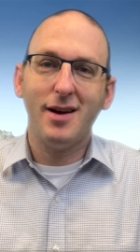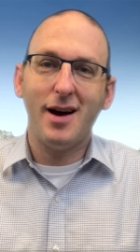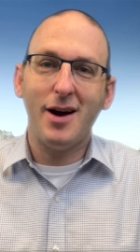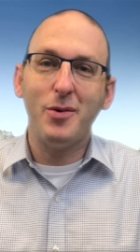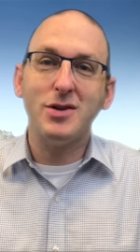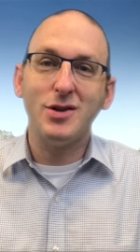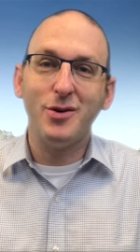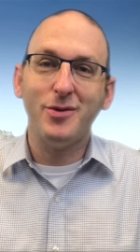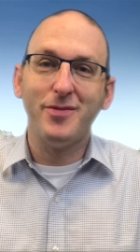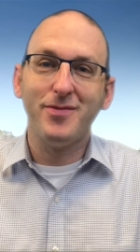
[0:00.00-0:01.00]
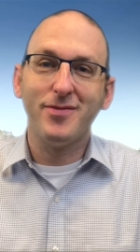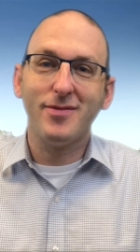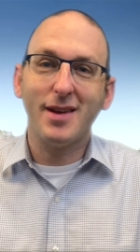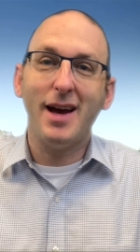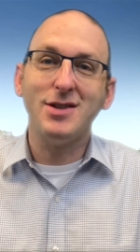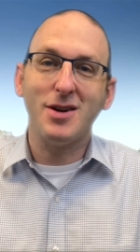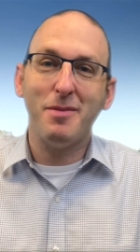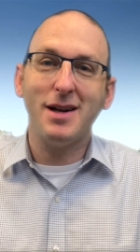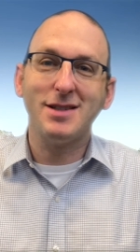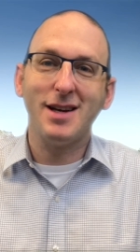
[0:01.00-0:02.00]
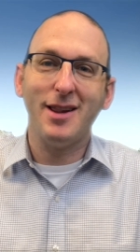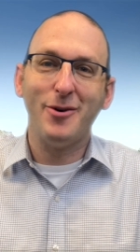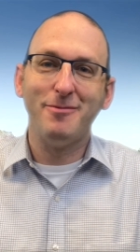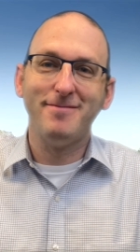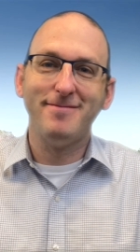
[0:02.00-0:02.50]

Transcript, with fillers: I wish you a Shabbat Shalom.